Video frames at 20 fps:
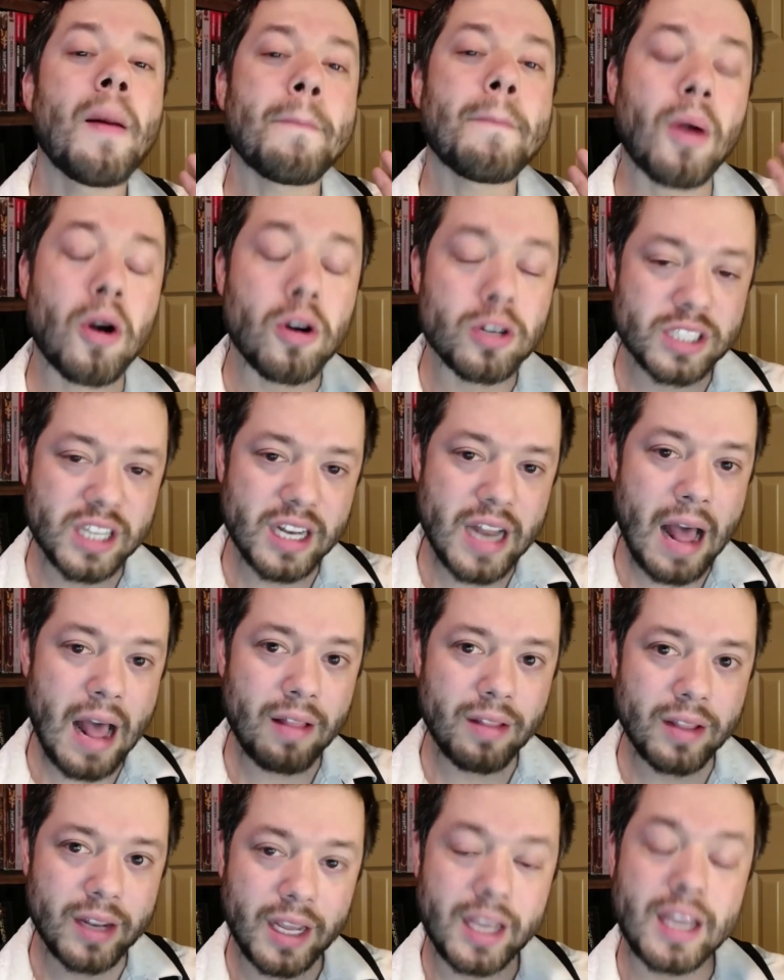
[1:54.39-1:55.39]

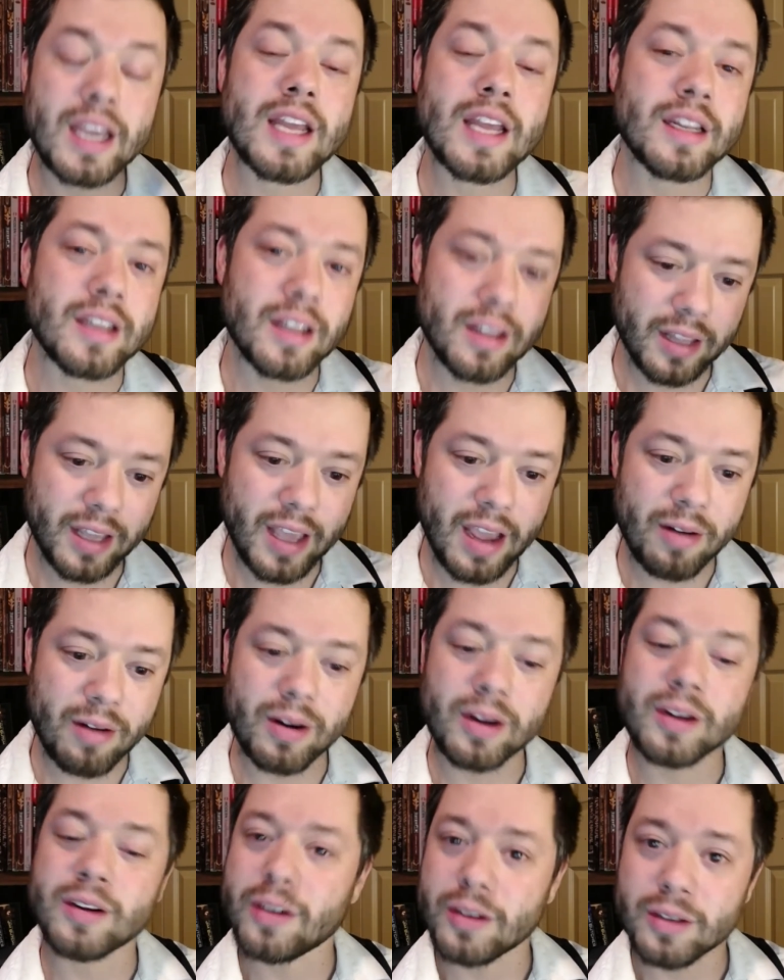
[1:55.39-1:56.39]
personality into the
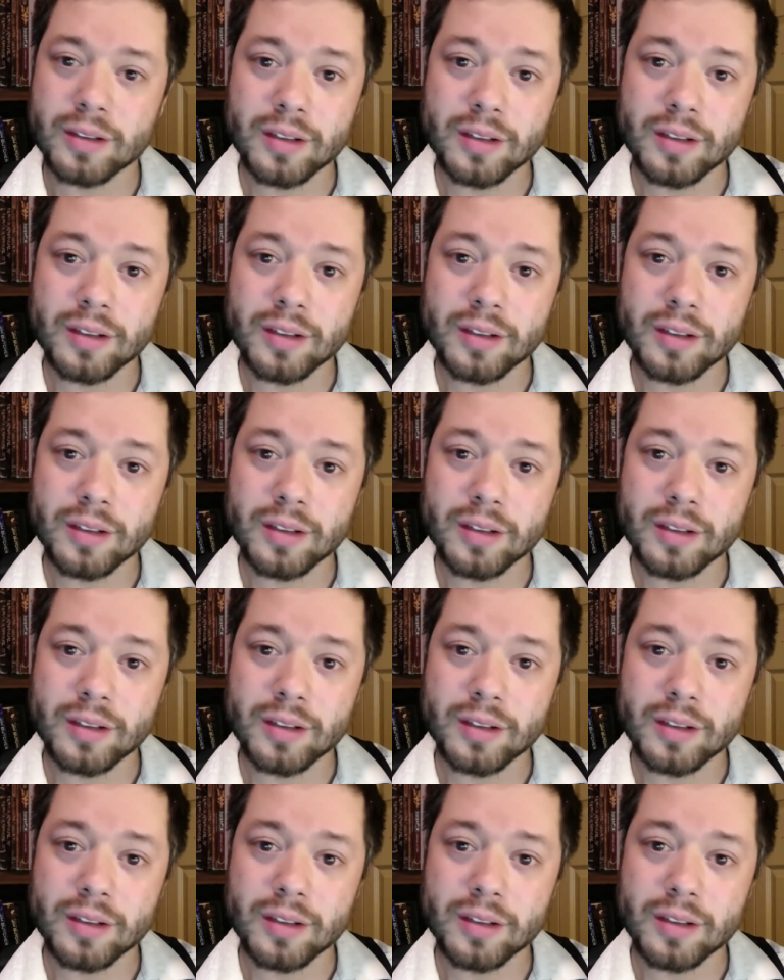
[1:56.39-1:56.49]
character.